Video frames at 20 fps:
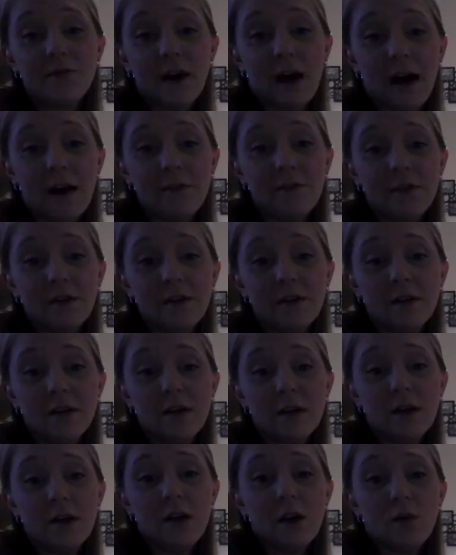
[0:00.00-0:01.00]
5,
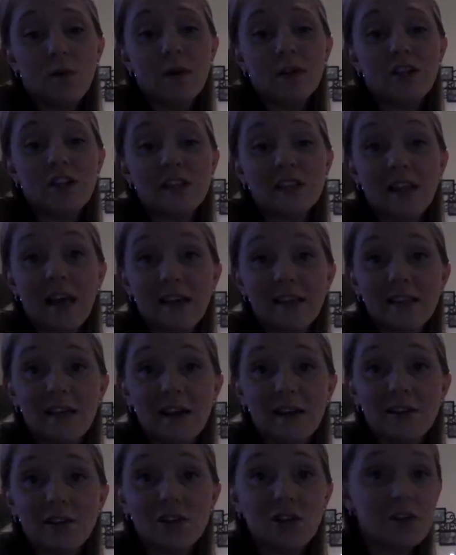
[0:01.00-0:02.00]
which is light
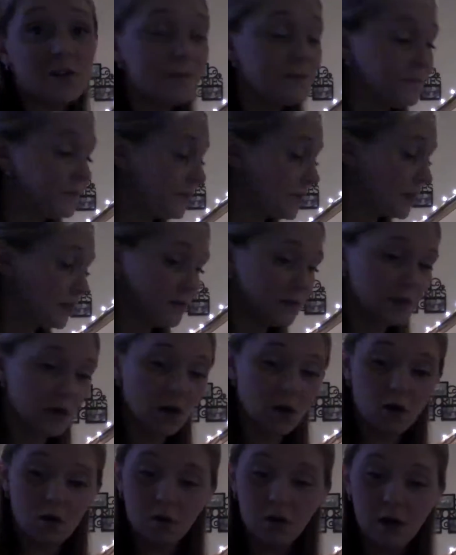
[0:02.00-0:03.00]
touch.
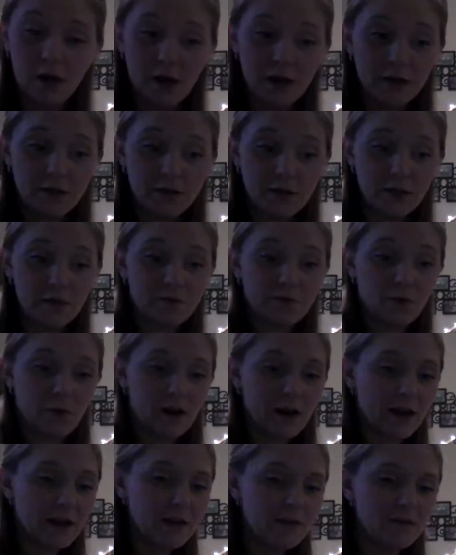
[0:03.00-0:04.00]
So to the
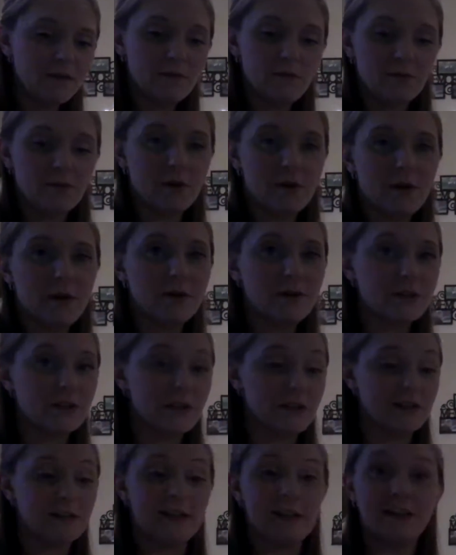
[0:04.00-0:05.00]
forehead, we're
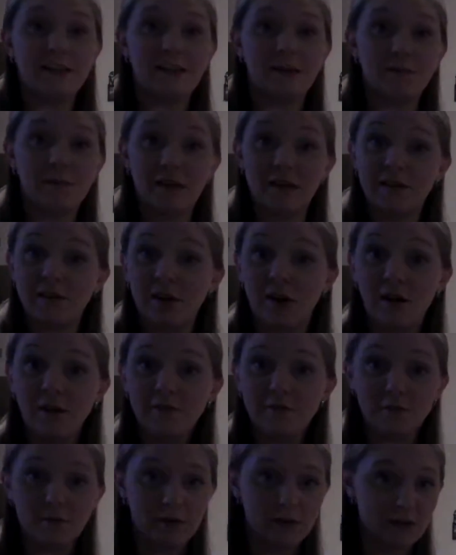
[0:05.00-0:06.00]
just going to take something
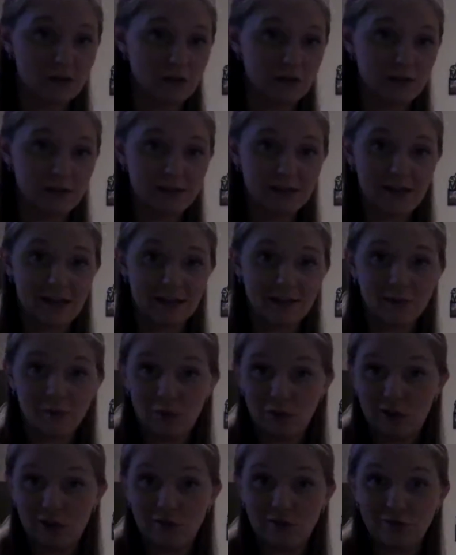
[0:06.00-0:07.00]
soft, which in this case
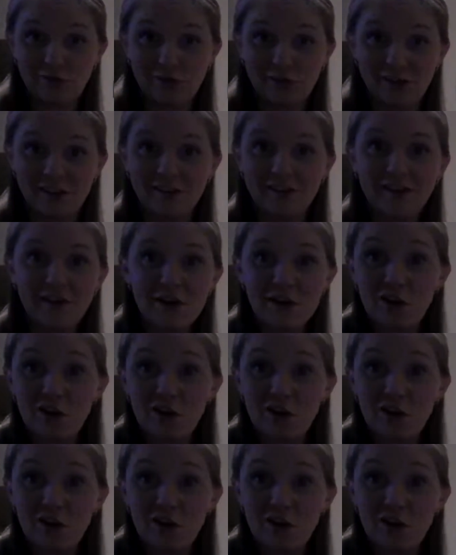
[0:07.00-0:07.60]
I'm going to use a